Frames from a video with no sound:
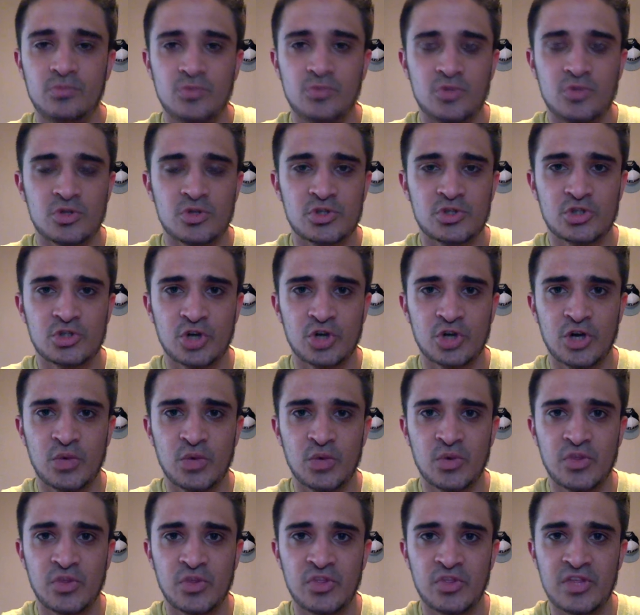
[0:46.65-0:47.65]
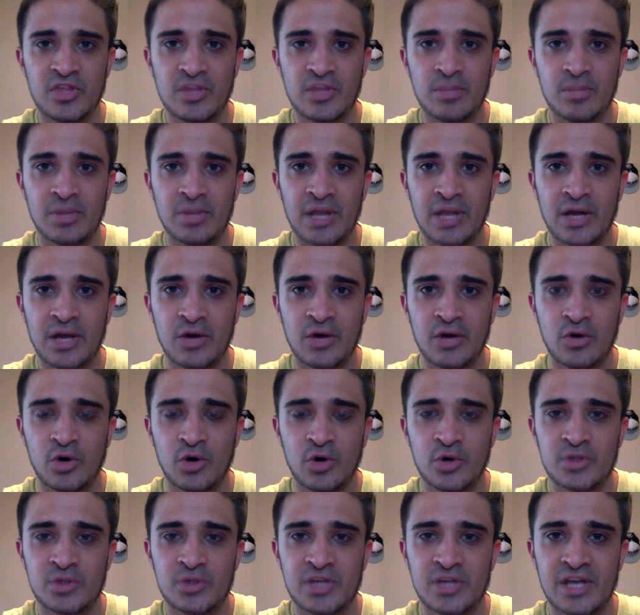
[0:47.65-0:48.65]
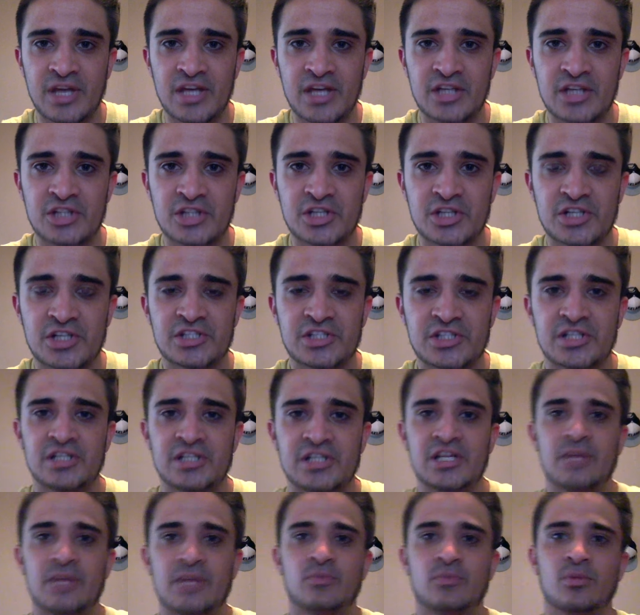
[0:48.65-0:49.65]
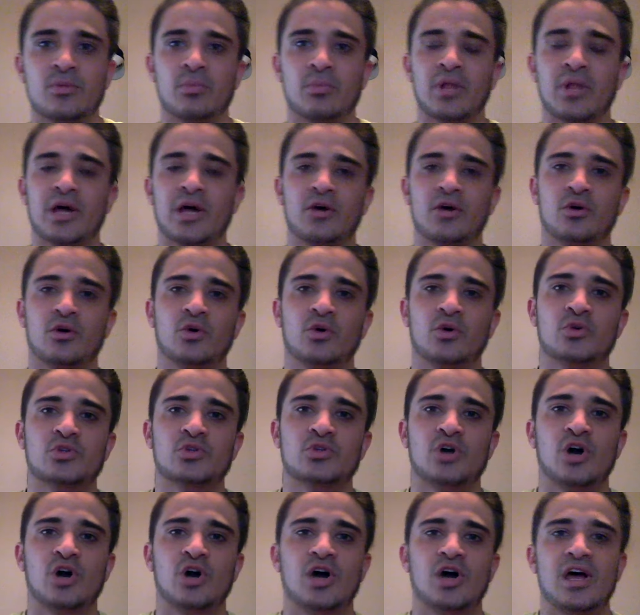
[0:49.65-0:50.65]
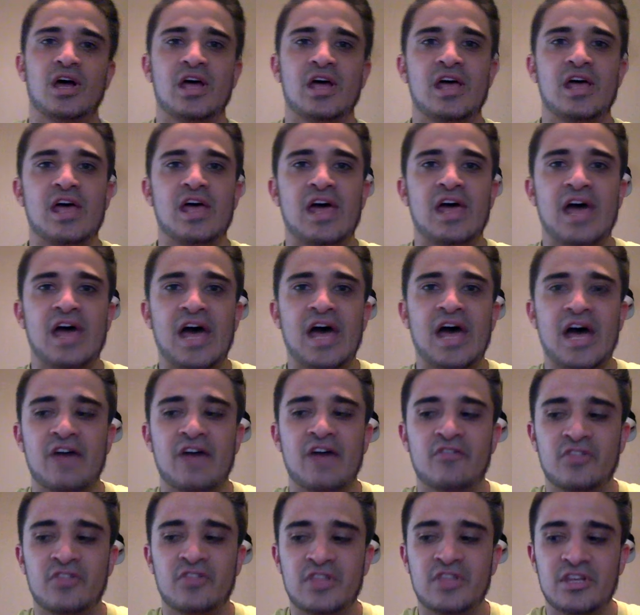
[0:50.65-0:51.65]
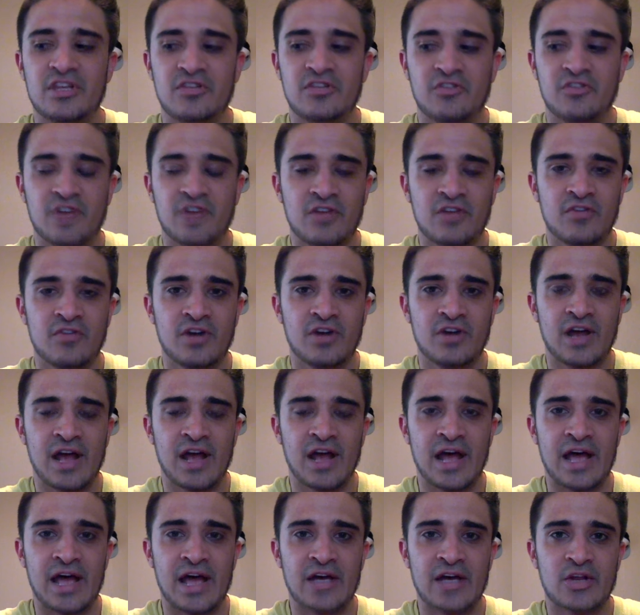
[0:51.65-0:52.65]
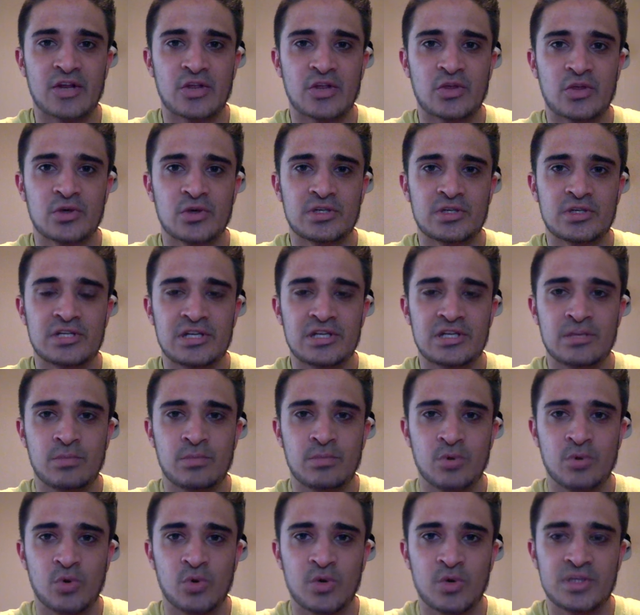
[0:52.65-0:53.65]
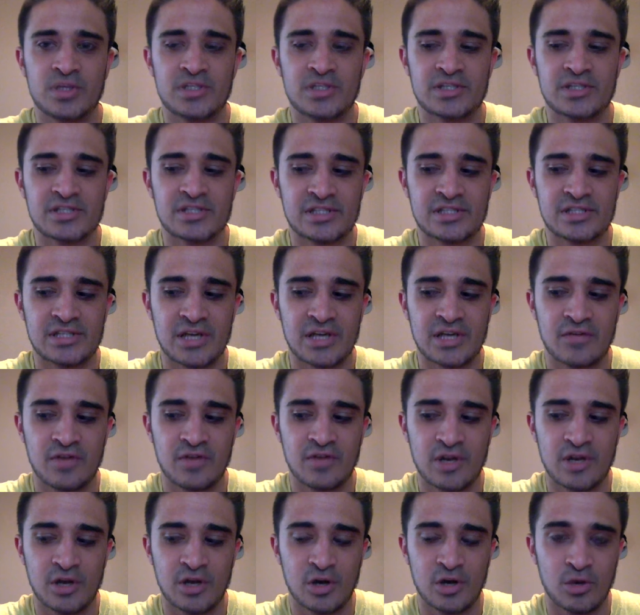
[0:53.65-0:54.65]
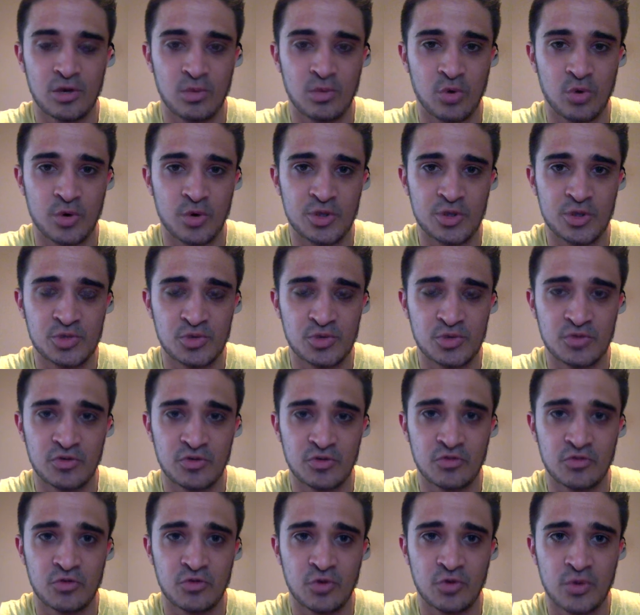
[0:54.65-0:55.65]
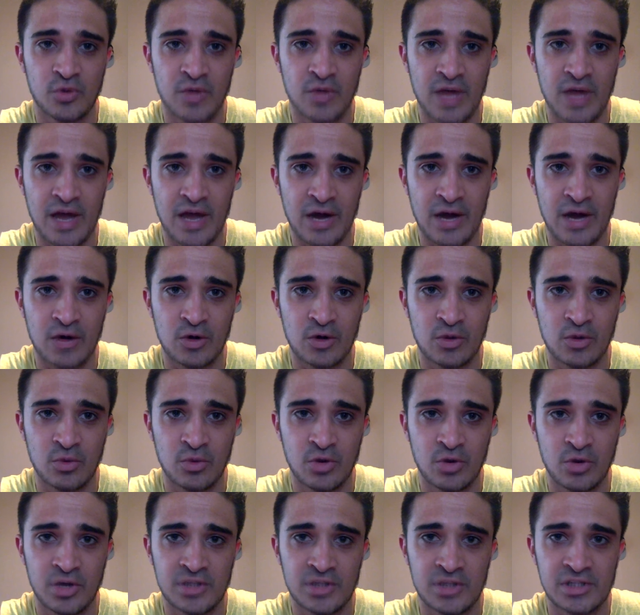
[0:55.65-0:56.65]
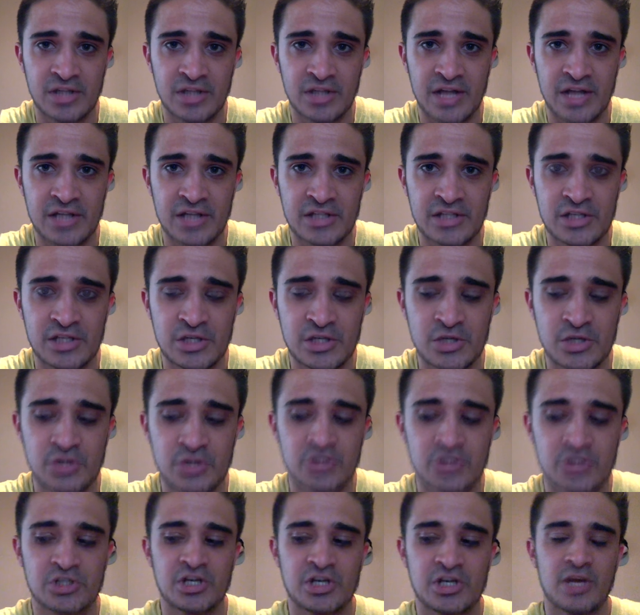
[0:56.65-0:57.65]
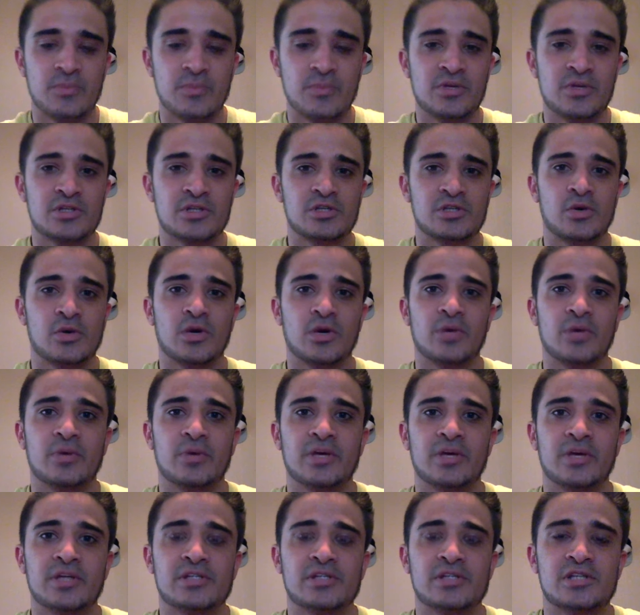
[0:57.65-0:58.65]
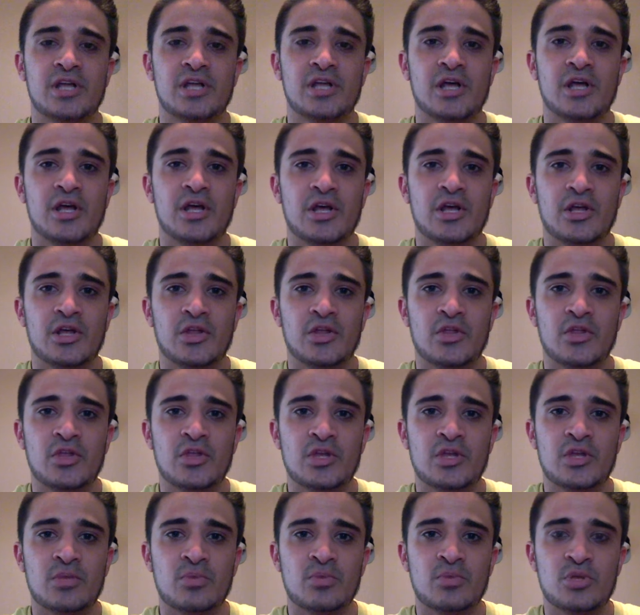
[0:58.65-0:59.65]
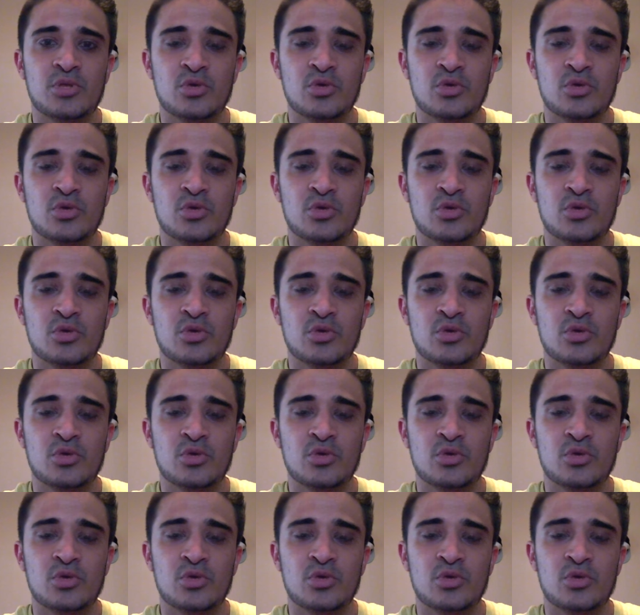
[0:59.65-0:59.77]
Starting with the Black Crows, and just a tip, the Black Crows have the favorite at 13.7 points. Moving forward, the Akron LeBrons, last year's champions, going up against the Butte